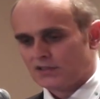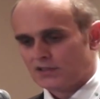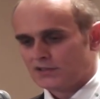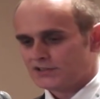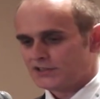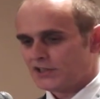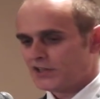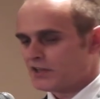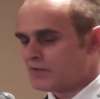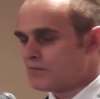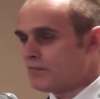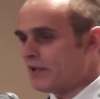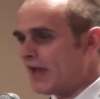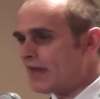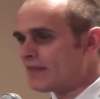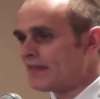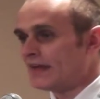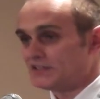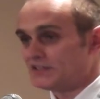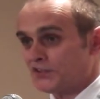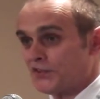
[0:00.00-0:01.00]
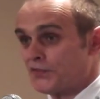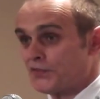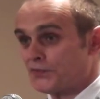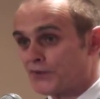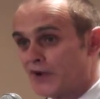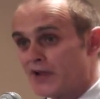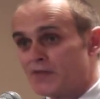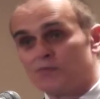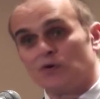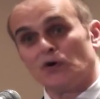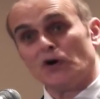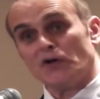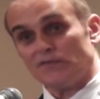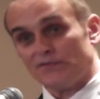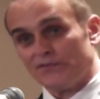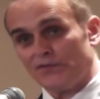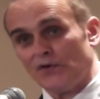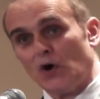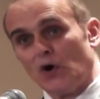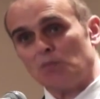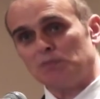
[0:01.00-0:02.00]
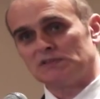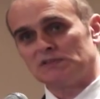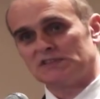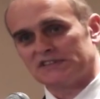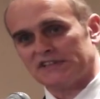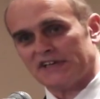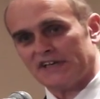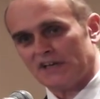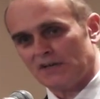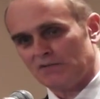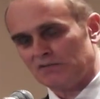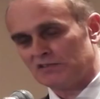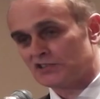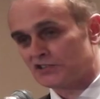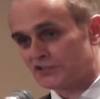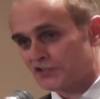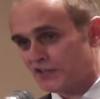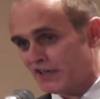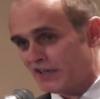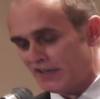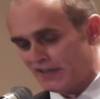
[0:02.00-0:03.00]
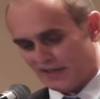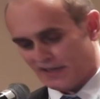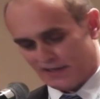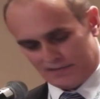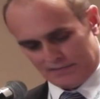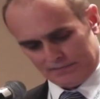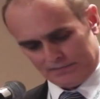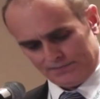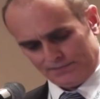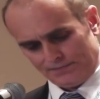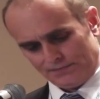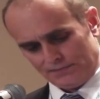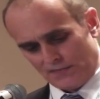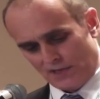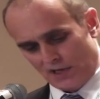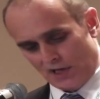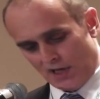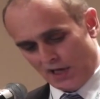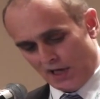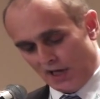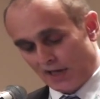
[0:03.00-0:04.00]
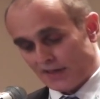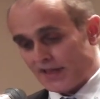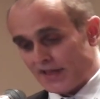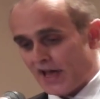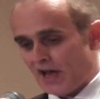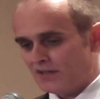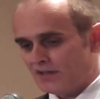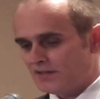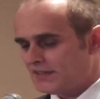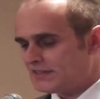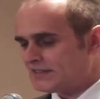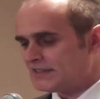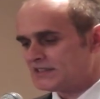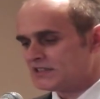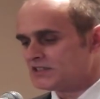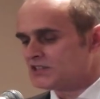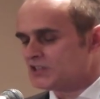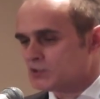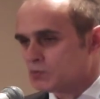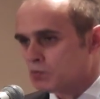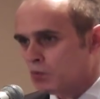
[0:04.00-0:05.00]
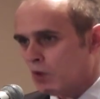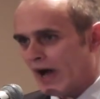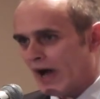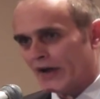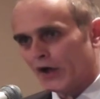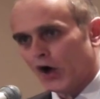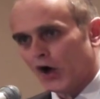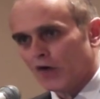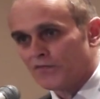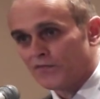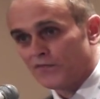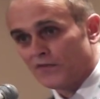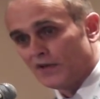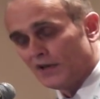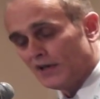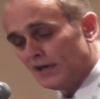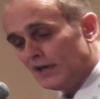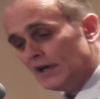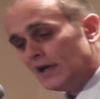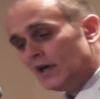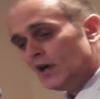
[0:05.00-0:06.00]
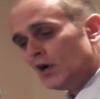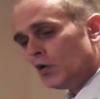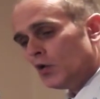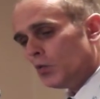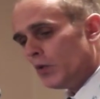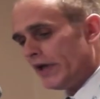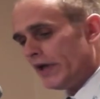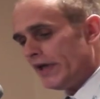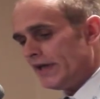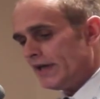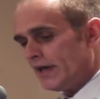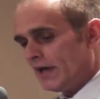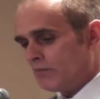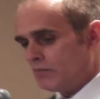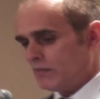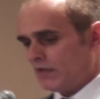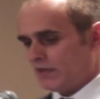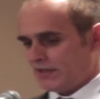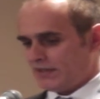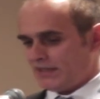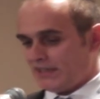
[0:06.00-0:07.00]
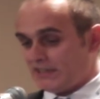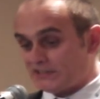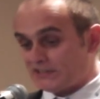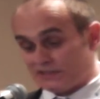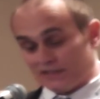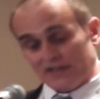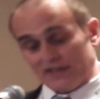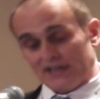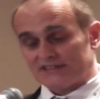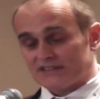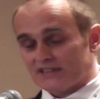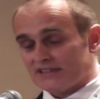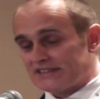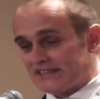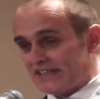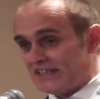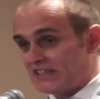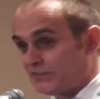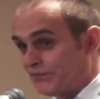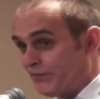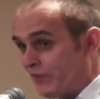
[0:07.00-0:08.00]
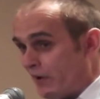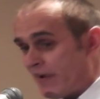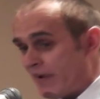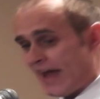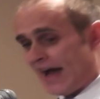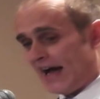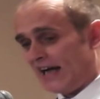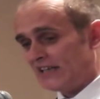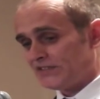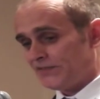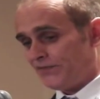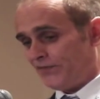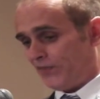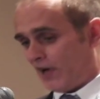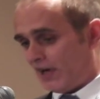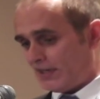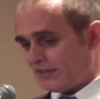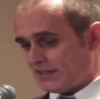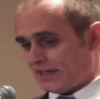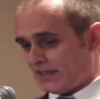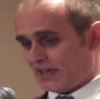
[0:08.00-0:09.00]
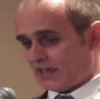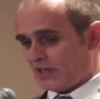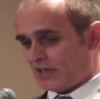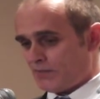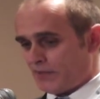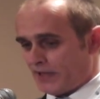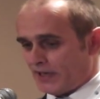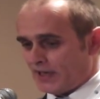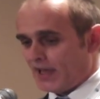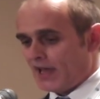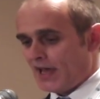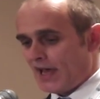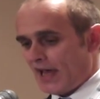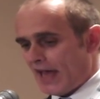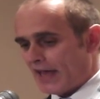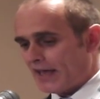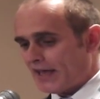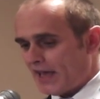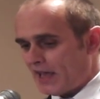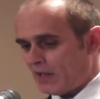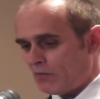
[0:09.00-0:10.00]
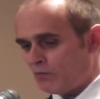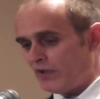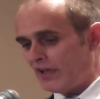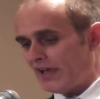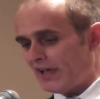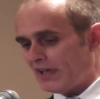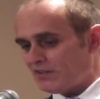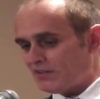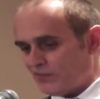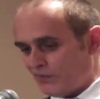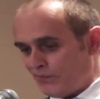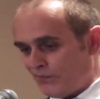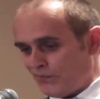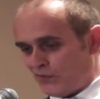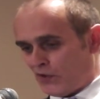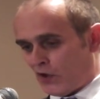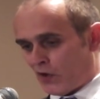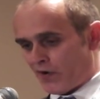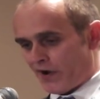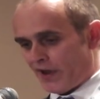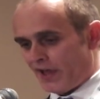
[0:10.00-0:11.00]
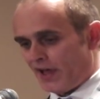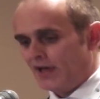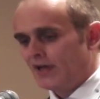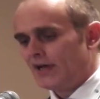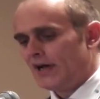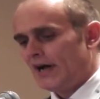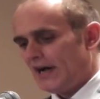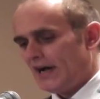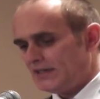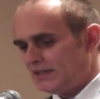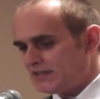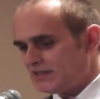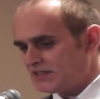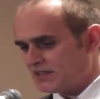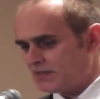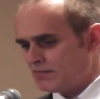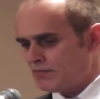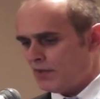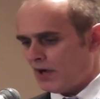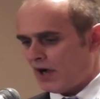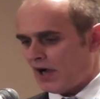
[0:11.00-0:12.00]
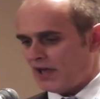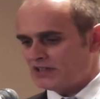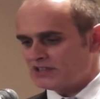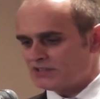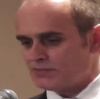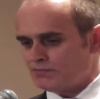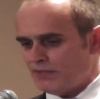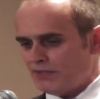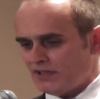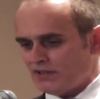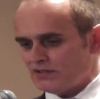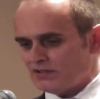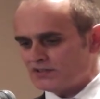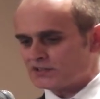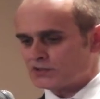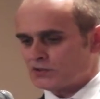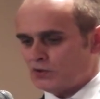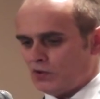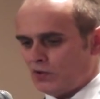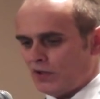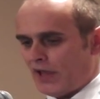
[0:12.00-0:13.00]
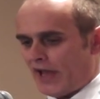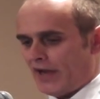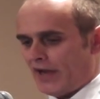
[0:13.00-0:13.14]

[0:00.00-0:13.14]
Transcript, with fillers: So compare that to three point four percent of Australia. Now, this isn't just one-off. We, um, it's, as I said, it's very hard to find data, but again, we get to Florida, and this combines middle school